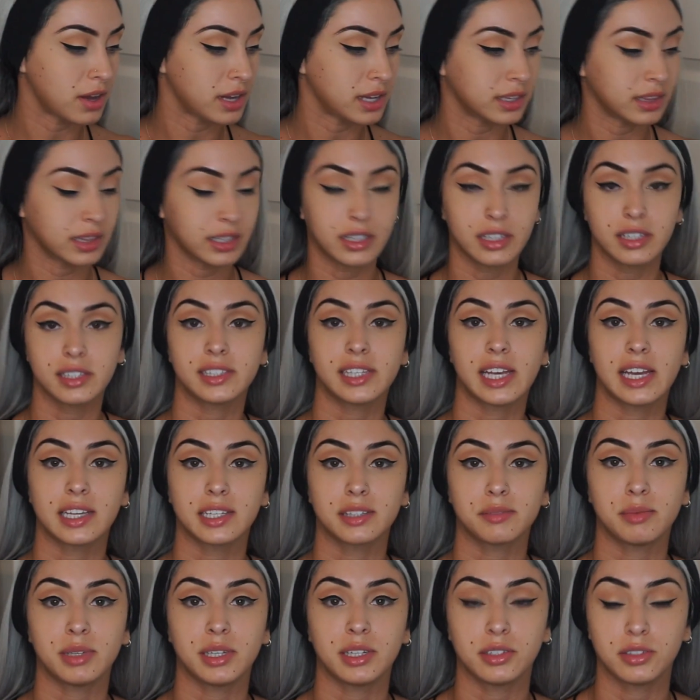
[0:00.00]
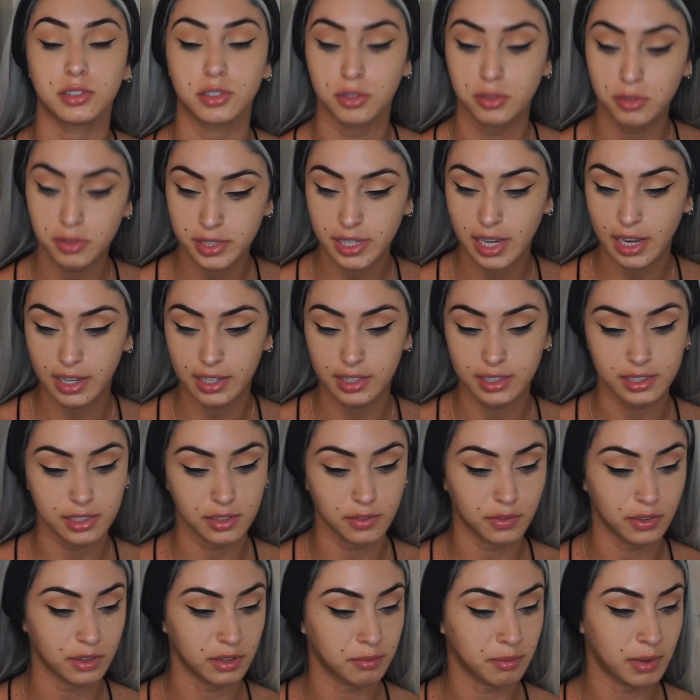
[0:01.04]
It literally takes me 2 seconds to
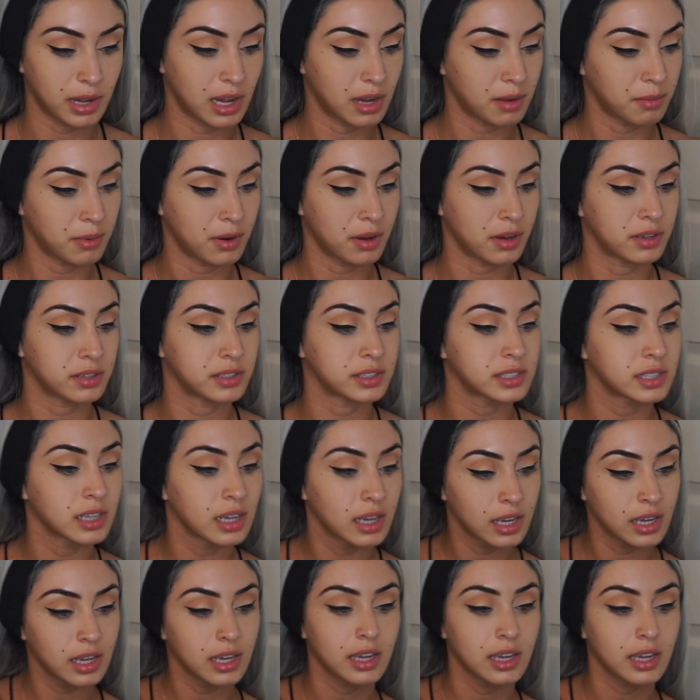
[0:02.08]
fill in my eyebrows.